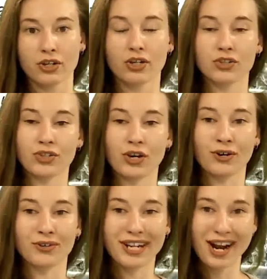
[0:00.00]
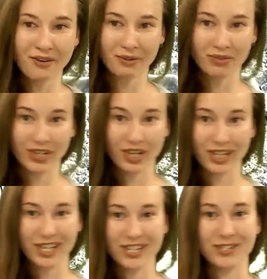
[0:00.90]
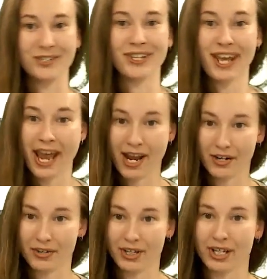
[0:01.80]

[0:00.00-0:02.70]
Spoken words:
So now we're moving on to the anode.